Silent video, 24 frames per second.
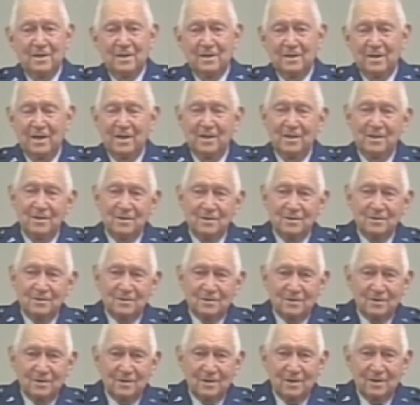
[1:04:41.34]
they look
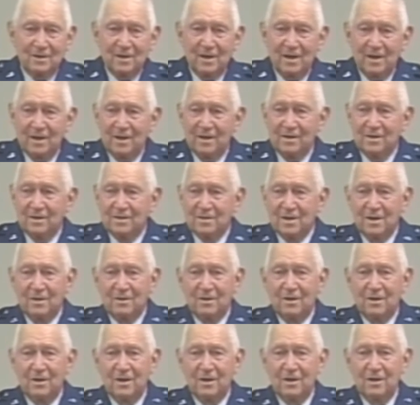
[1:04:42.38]
and say, uh,
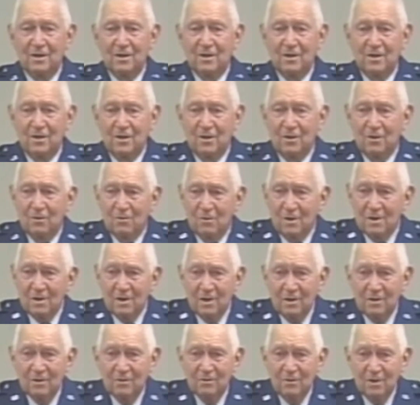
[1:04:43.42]

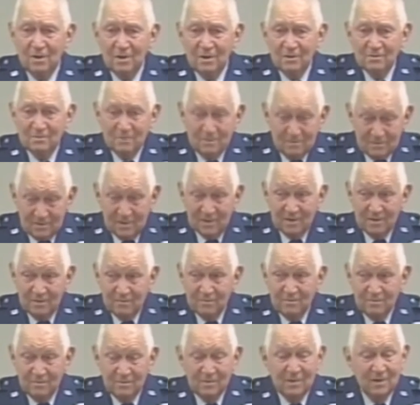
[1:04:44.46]
where, where, In
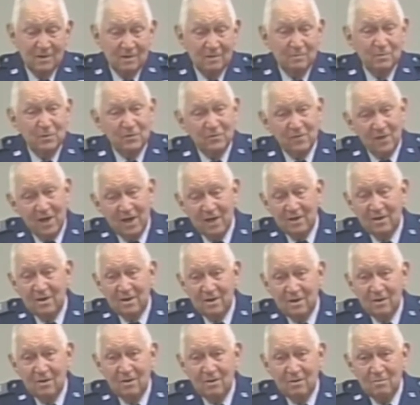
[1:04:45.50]
little profanity,
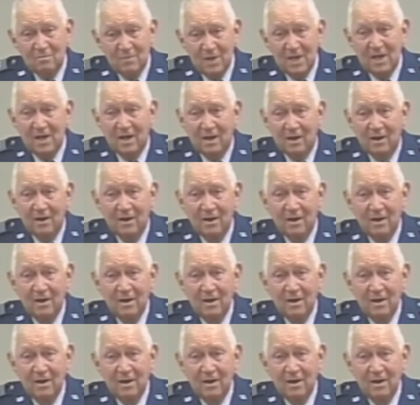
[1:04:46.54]
y'all been?